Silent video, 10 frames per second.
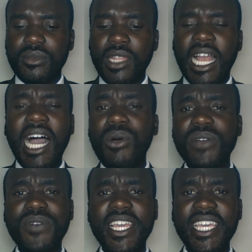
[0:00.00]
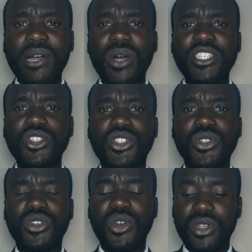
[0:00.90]
However, here what you
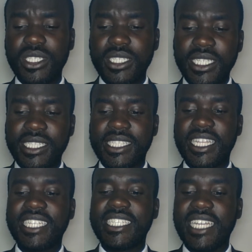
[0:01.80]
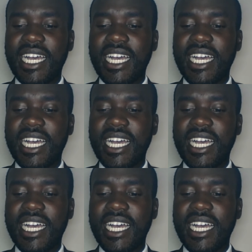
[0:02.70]
should note is that